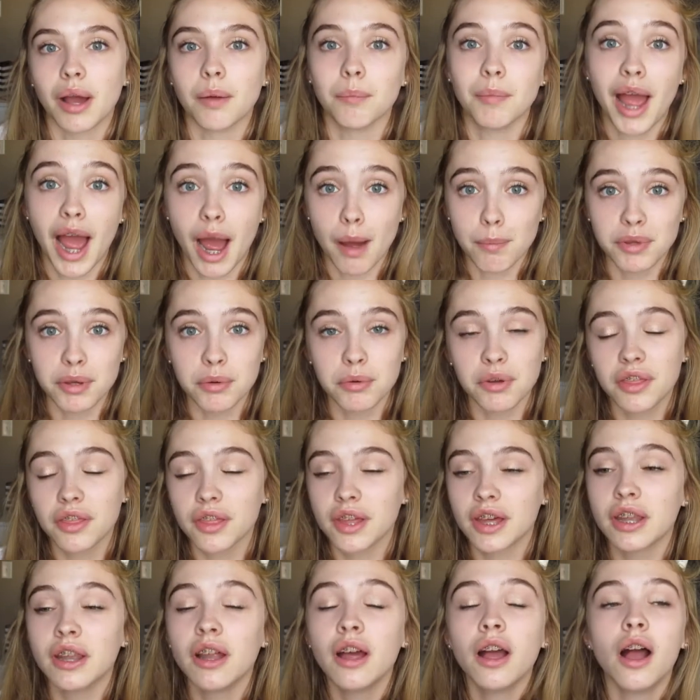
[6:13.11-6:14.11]
I'm happy with
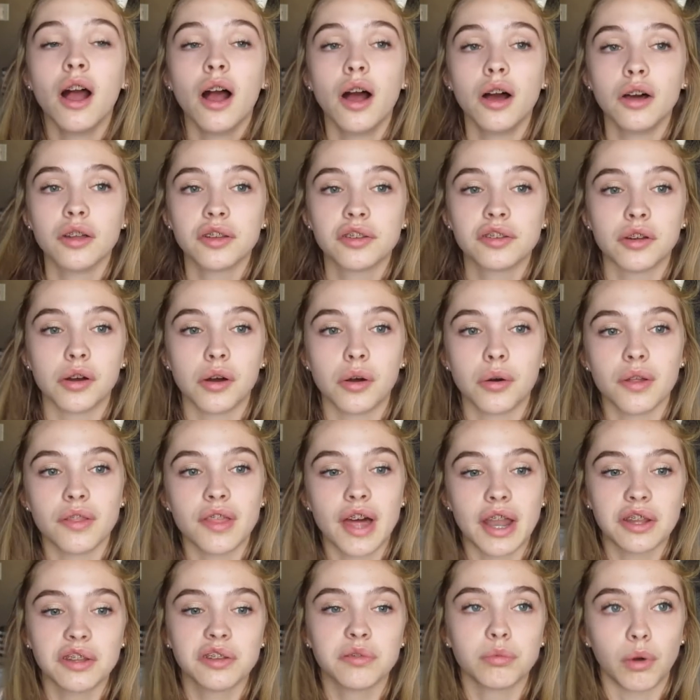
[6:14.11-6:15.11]
it. So
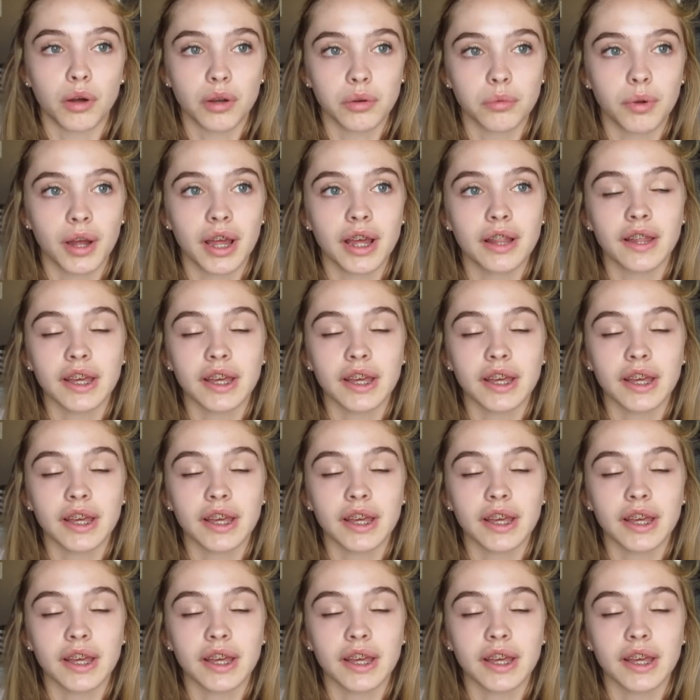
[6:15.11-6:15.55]
that is one way.